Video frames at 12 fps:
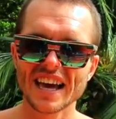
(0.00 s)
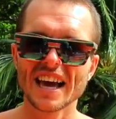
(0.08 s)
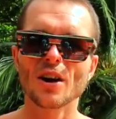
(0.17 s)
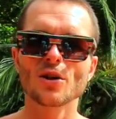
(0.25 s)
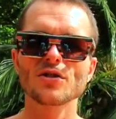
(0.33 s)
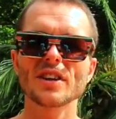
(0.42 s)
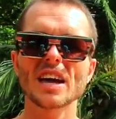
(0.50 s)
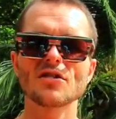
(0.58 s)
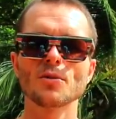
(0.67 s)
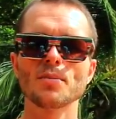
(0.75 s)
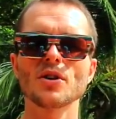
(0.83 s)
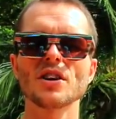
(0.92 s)
It also
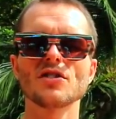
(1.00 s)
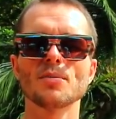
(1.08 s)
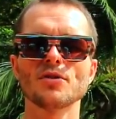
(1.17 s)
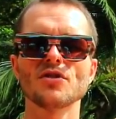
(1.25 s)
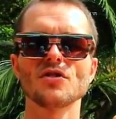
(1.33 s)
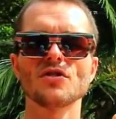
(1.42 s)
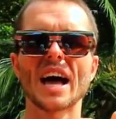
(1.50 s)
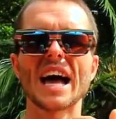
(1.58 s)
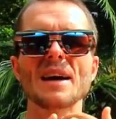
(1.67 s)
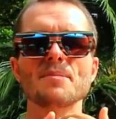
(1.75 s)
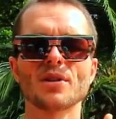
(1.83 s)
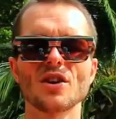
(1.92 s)
gets your body to produce
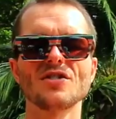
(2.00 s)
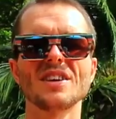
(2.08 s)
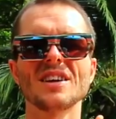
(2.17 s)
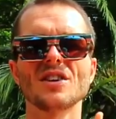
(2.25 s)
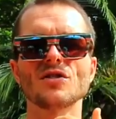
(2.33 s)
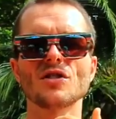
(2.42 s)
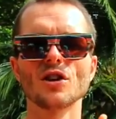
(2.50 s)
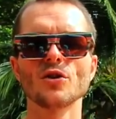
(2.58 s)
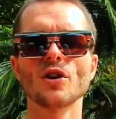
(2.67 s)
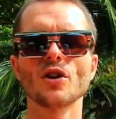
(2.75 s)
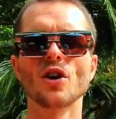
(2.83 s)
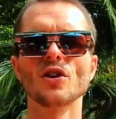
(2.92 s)
a protein known as
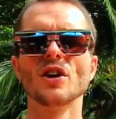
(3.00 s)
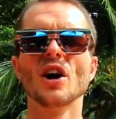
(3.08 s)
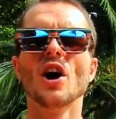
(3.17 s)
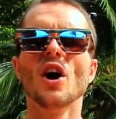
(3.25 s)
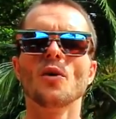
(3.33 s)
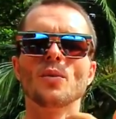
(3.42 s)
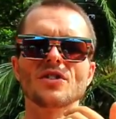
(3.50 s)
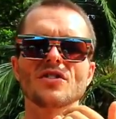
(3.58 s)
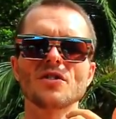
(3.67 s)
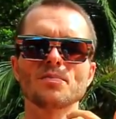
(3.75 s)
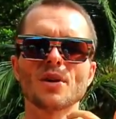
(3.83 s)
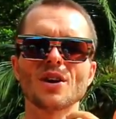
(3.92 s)
glucagon, which
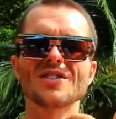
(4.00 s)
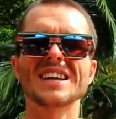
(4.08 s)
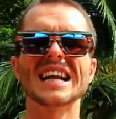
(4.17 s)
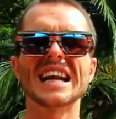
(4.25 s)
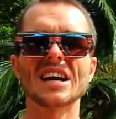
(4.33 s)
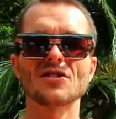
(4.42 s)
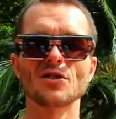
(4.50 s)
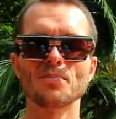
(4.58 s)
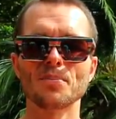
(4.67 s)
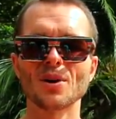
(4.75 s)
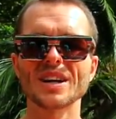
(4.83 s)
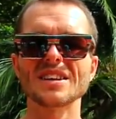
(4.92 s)
this protein allows your
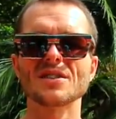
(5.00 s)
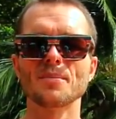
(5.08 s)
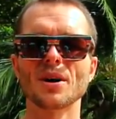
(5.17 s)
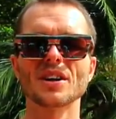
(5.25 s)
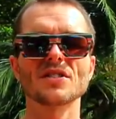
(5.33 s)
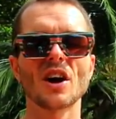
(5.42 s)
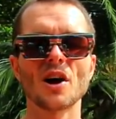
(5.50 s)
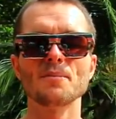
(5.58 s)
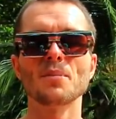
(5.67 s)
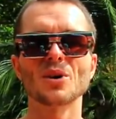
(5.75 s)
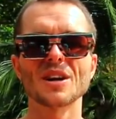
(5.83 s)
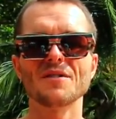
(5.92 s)
body to burn its own
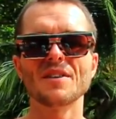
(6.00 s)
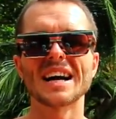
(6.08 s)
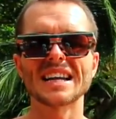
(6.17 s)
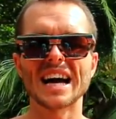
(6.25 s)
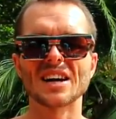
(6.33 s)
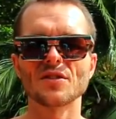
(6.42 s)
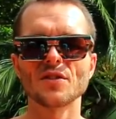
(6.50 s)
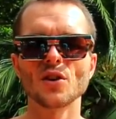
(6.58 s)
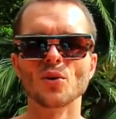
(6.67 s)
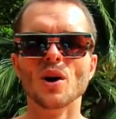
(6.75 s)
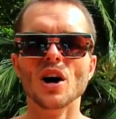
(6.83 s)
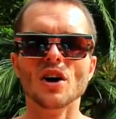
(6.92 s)
body fat as
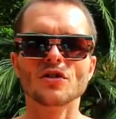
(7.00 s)
fuel.